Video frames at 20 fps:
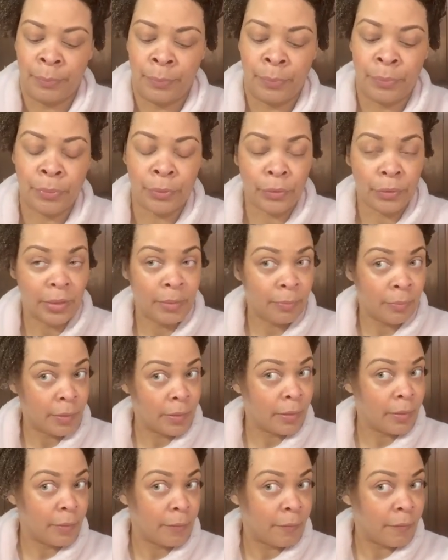
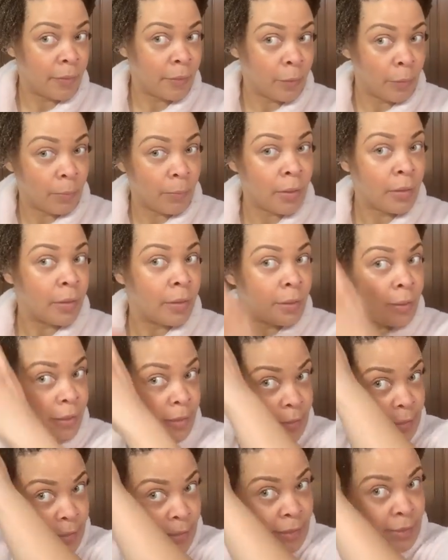Pre-putting the foam
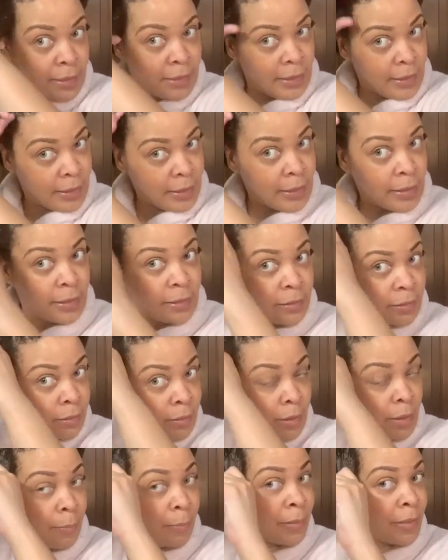on and then
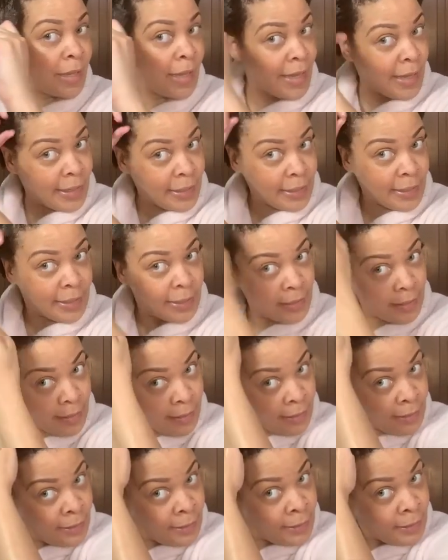applying it
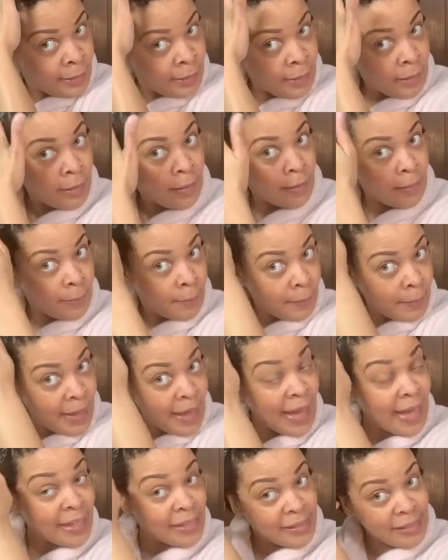
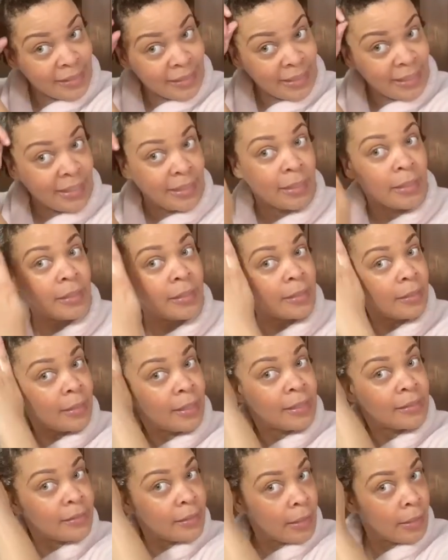as needed
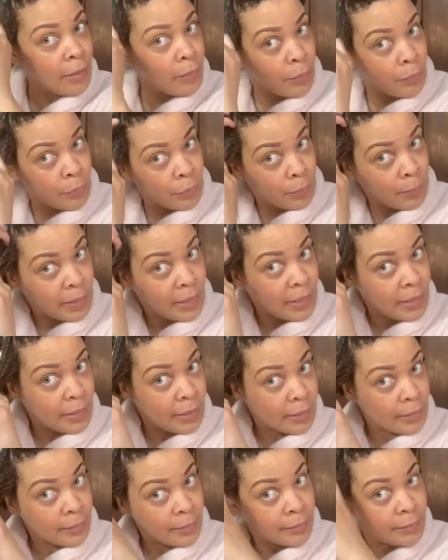as I go through my
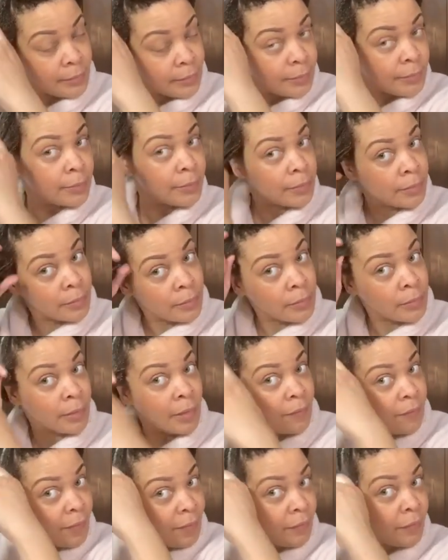hair.
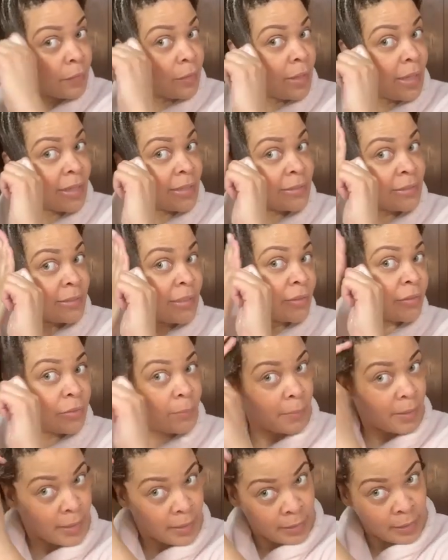If I feel like a section
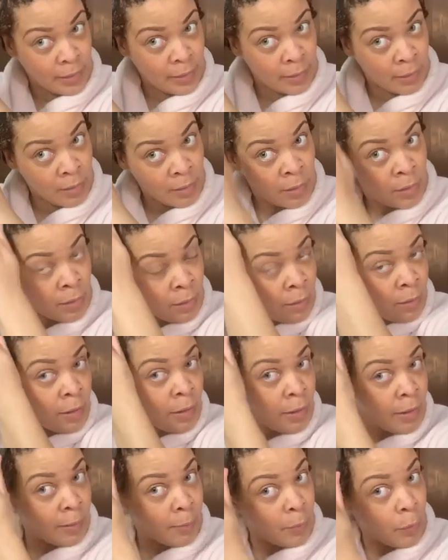might need
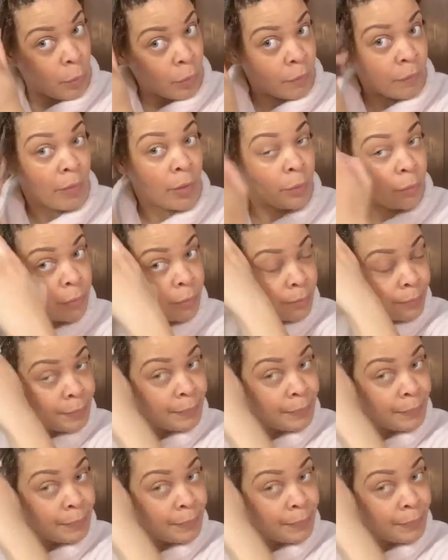more foam.